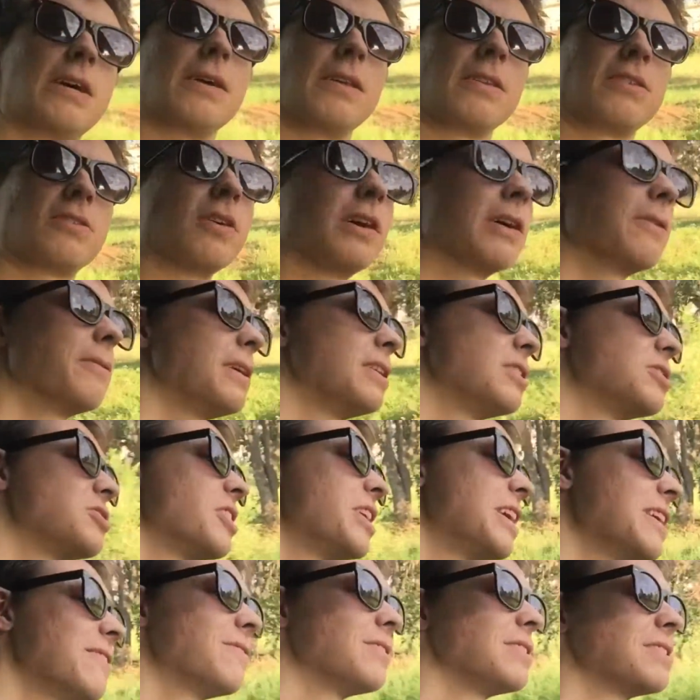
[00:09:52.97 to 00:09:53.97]
It's the only way to
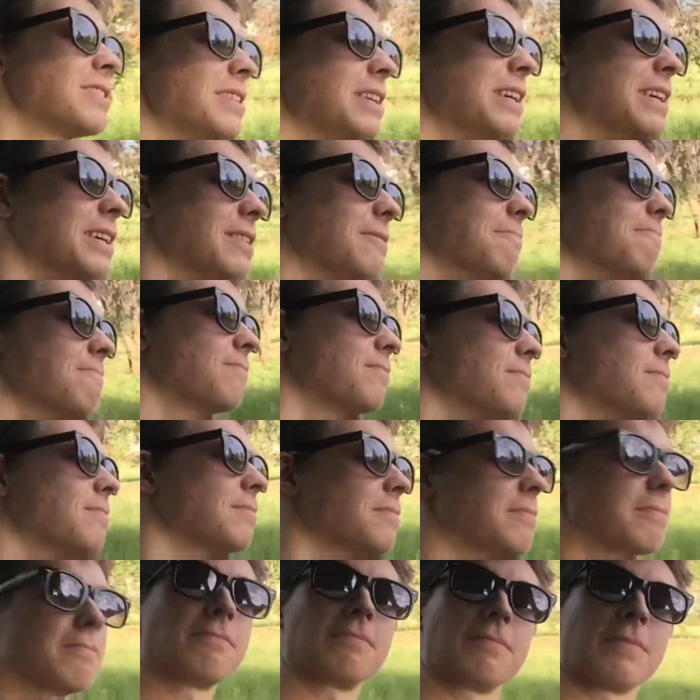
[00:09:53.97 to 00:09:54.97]
drive this thing.
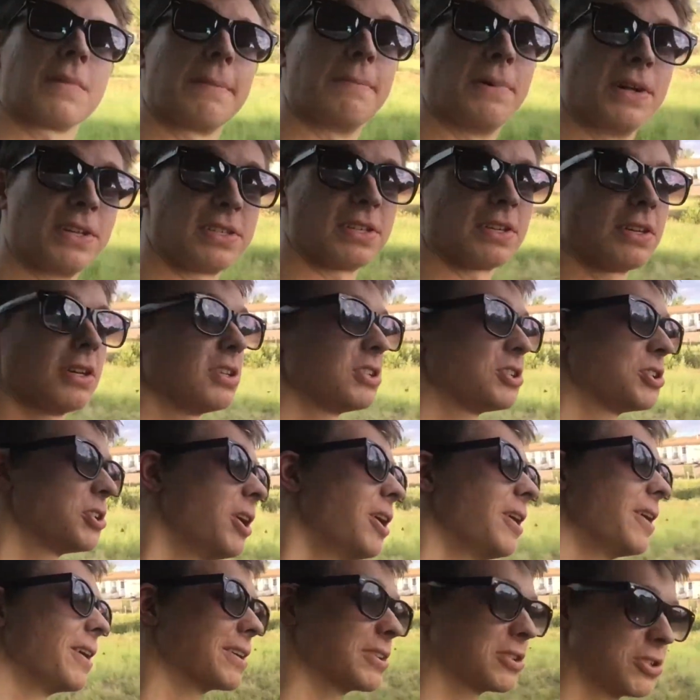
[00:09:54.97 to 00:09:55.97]
But it's a good
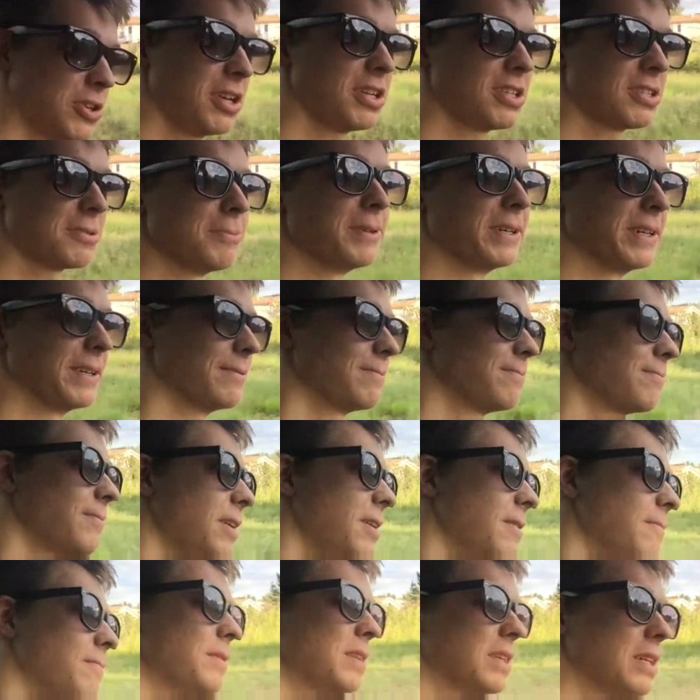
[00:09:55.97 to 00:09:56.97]
truck, trust me.
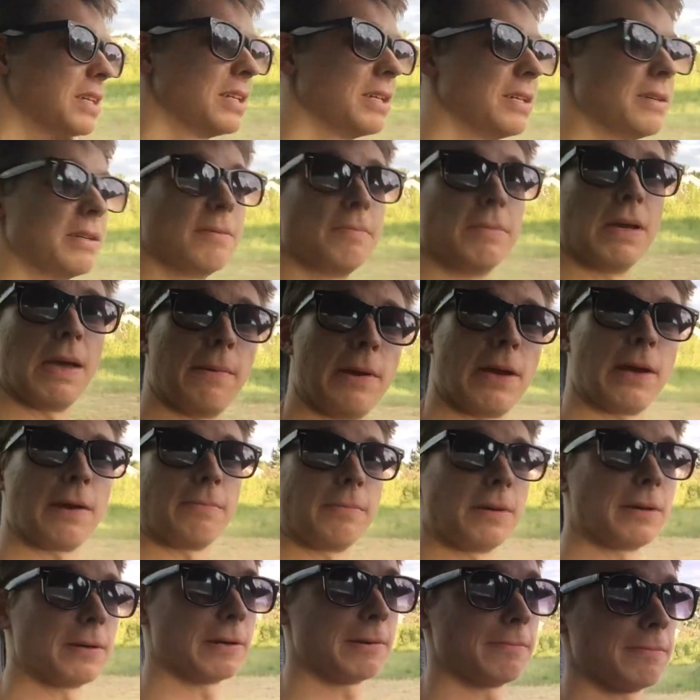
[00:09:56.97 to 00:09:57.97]
Maybe
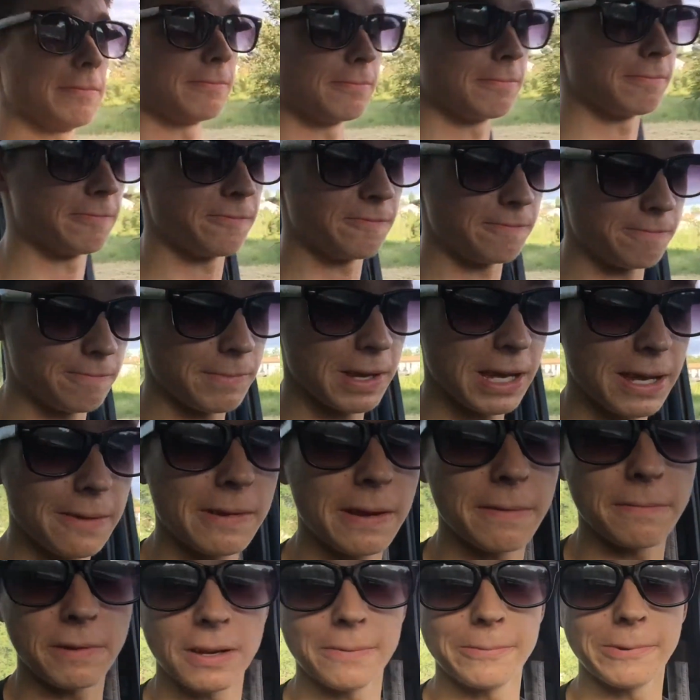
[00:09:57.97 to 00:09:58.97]
I'm
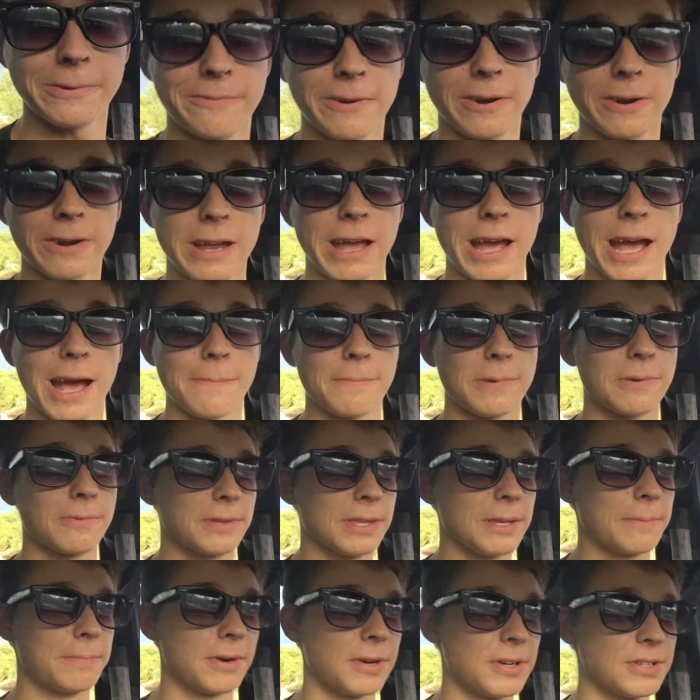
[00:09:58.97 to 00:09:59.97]
going to be very happy
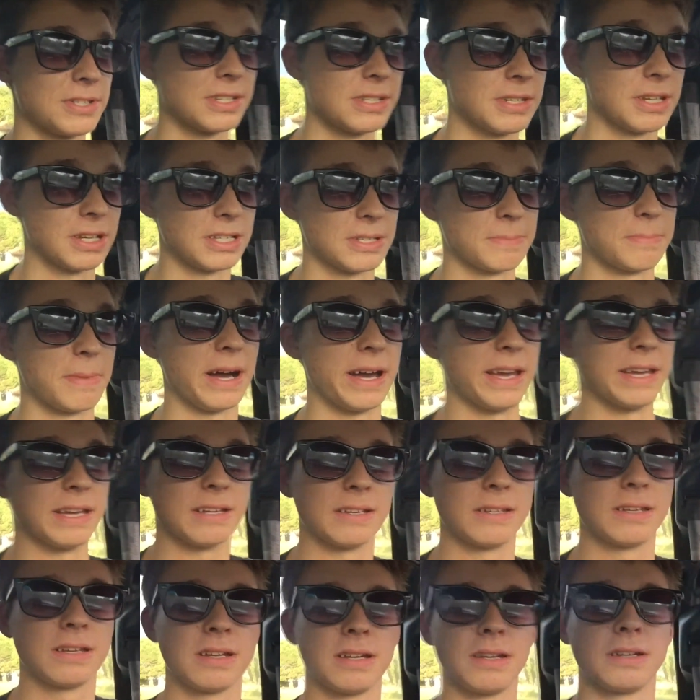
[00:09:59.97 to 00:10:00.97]
when the person does buy
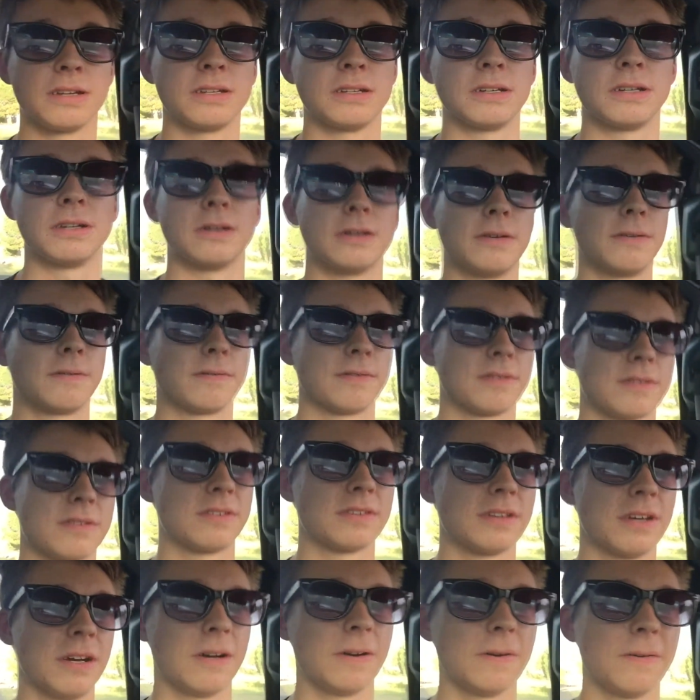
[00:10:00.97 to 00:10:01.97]
it.
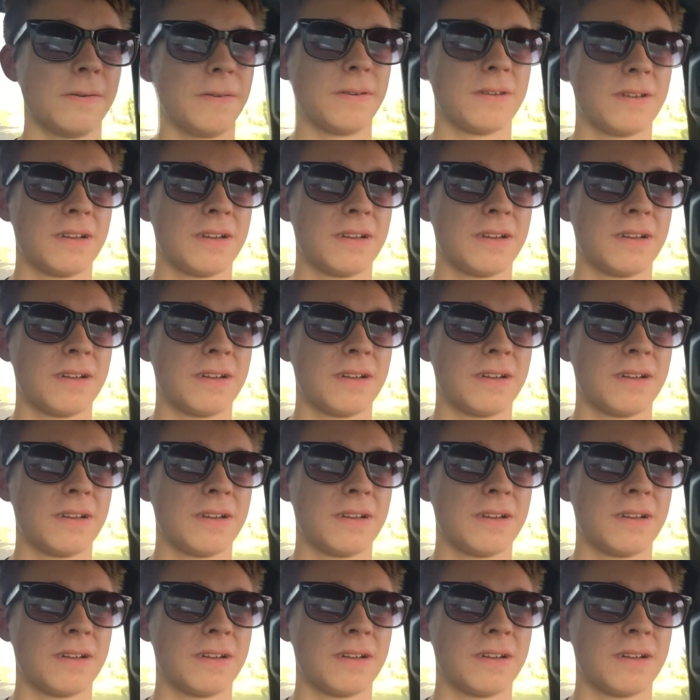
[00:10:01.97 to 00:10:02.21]
So,